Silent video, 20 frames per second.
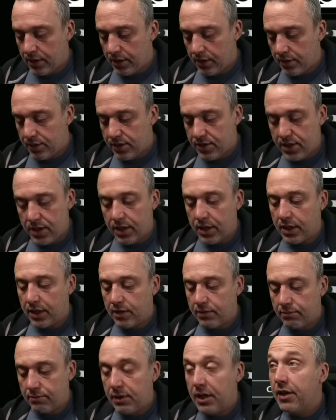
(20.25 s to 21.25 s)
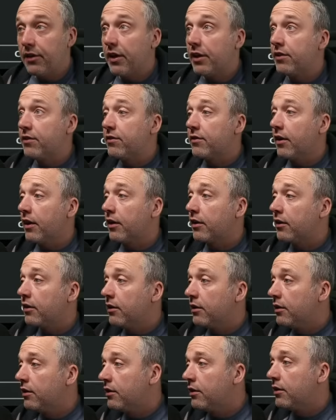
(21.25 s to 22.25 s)
Seagate, man, they suck.
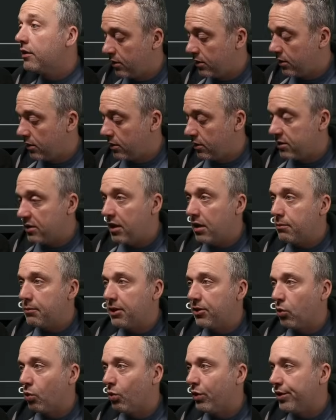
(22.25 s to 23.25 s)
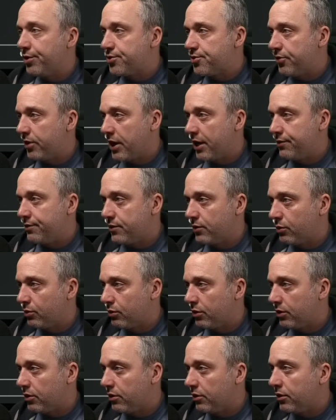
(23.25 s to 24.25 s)
Talk about the worst drives in the
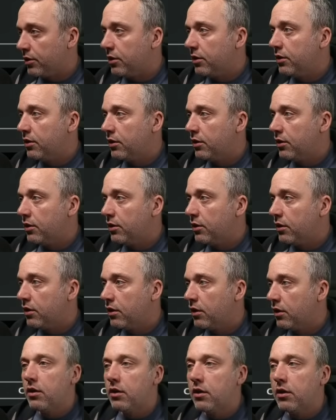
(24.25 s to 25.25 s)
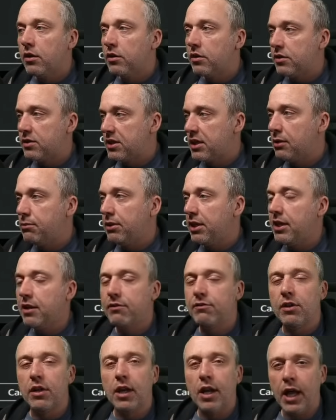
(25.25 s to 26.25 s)
world. Does anybody
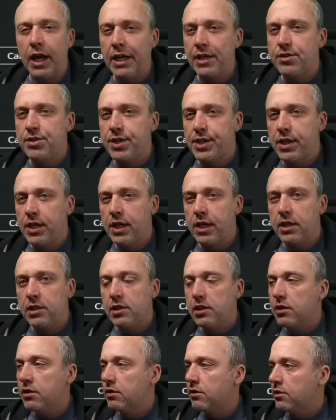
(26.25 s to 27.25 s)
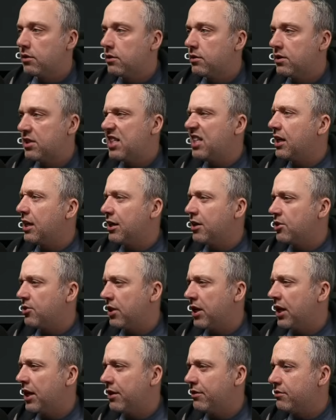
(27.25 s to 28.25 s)
even like Seagate? Seagate
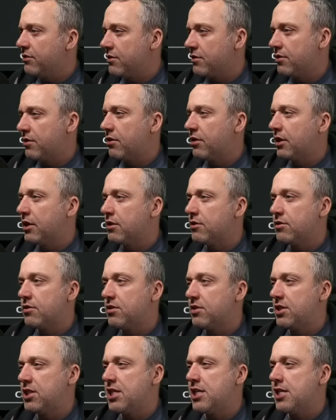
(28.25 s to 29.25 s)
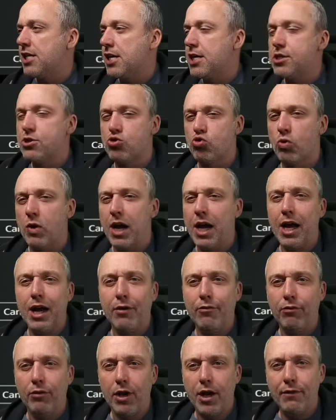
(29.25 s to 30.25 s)
drives. Is there any Seagate
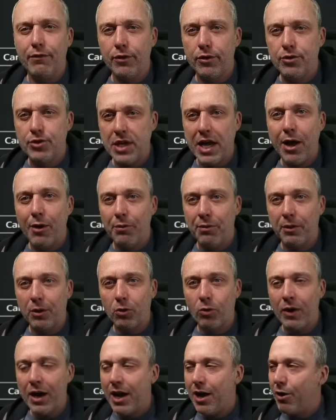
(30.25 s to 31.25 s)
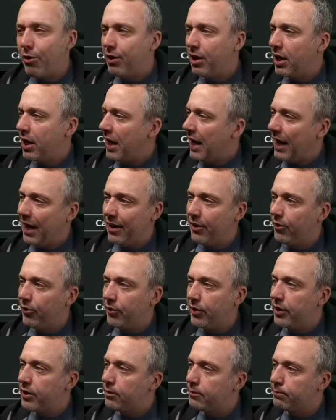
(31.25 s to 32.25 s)
drive lovers out in the crowd? I don't
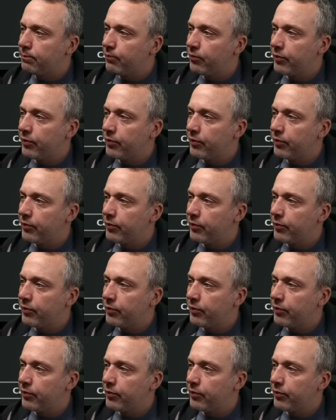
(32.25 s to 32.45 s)
know.